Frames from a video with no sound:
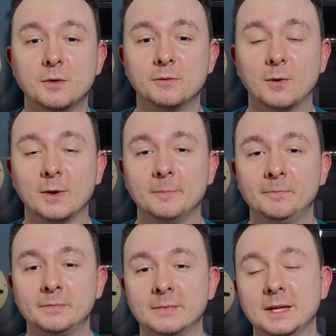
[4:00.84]
known for.
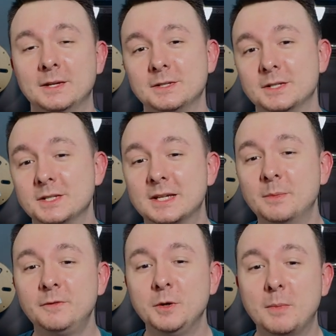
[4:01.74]
Since
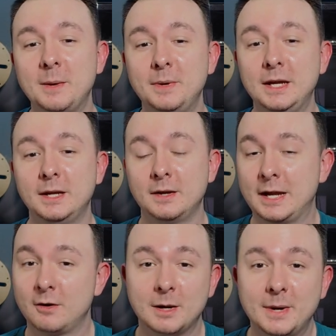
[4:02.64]
some of you might be
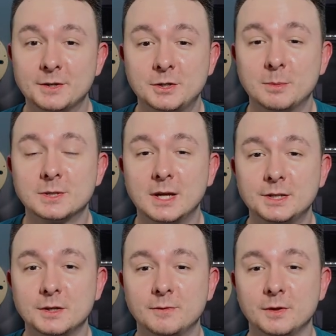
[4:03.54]
hearing about Super
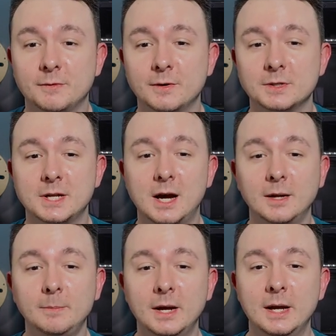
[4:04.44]
Slicer for the first
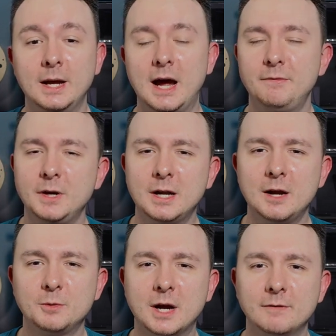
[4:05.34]
time, I figured
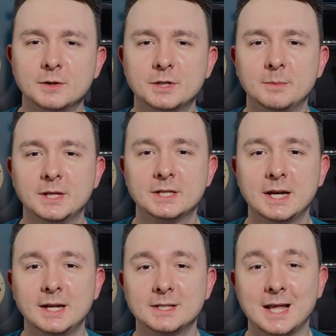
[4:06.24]
I'd cover some of the
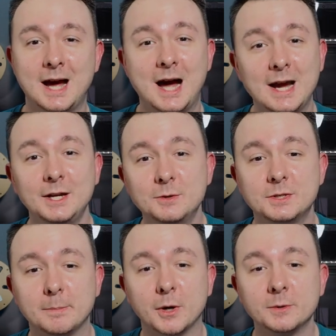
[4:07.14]
settings that I use
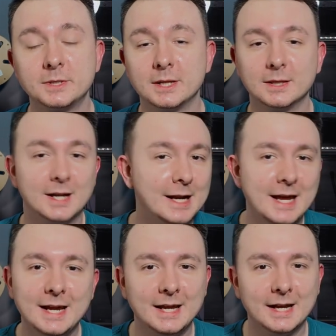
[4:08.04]
the most that I
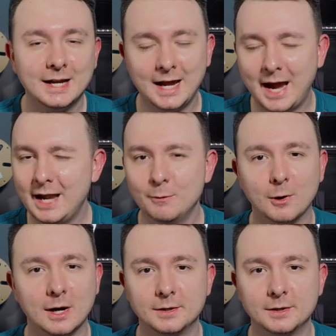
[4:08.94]
can't get anywhere